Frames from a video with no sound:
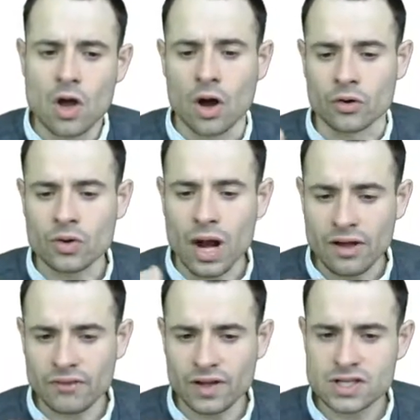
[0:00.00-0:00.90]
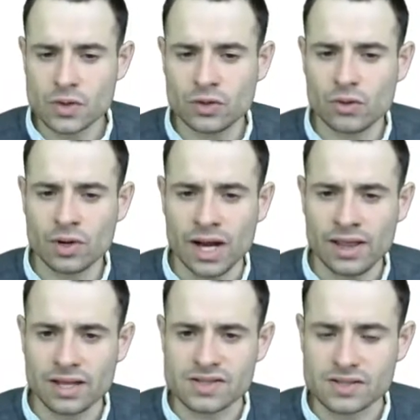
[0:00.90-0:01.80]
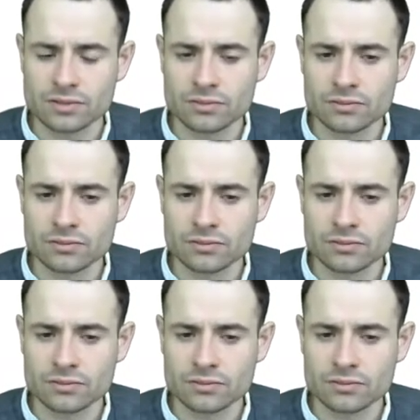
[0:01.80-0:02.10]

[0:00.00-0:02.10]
On a graph, it's going to look like this.